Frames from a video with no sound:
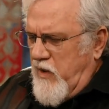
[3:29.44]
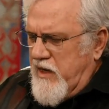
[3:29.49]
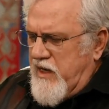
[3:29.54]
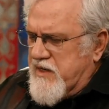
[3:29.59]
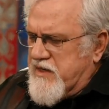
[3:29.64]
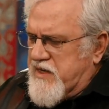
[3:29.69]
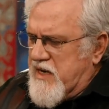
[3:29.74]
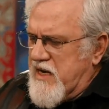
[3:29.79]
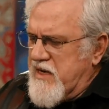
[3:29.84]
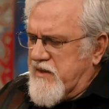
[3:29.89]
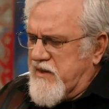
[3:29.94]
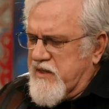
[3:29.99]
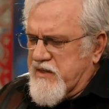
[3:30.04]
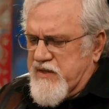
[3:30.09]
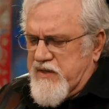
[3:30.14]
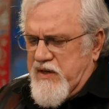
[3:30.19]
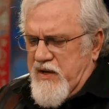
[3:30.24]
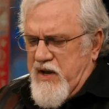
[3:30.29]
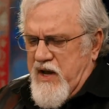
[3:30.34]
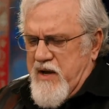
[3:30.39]
can date the
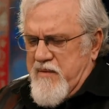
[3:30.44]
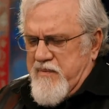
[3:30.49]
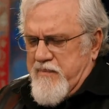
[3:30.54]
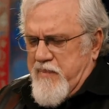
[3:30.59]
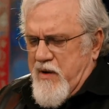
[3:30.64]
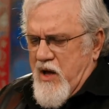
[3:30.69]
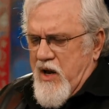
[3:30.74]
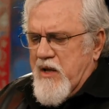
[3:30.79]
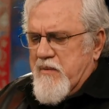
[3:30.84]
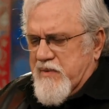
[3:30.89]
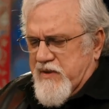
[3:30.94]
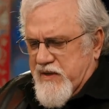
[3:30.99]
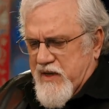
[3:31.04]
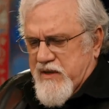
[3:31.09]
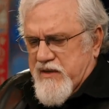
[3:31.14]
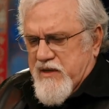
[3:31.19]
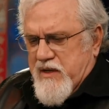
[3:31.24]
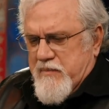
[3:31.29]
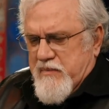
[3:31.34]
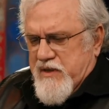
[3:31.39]
Sana'a
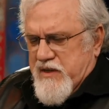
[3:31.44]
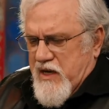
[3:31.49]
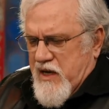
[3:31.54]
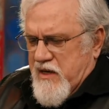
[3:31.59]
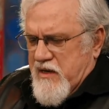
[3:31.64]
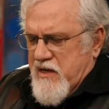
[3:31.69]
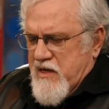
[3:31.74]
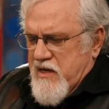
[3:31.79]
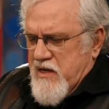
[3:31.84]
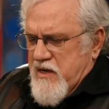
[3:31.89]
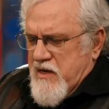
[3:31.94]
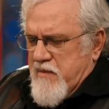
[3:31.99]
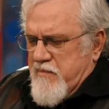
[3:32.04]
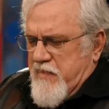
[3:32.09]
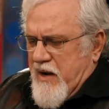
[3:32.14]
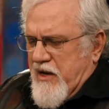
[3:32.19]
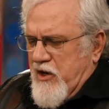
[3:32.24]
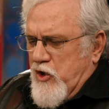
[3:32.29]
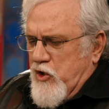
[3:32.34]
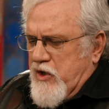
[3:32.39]
palimpsest, I'm saying,
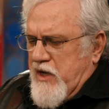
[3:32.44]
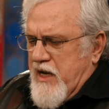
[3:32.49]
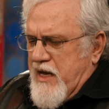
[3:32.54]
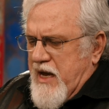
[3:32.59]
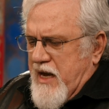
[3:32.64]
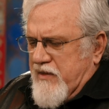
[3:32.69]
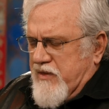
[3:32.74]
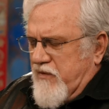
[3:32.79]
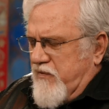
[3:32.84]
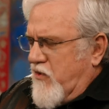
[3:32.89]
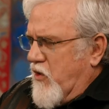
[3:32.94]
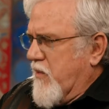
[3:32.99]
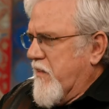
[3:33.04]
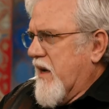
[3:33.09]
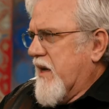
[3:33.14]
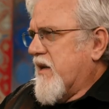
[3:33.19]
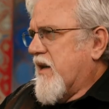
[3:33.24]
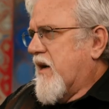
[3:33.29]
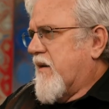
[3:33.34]
by looking at the format.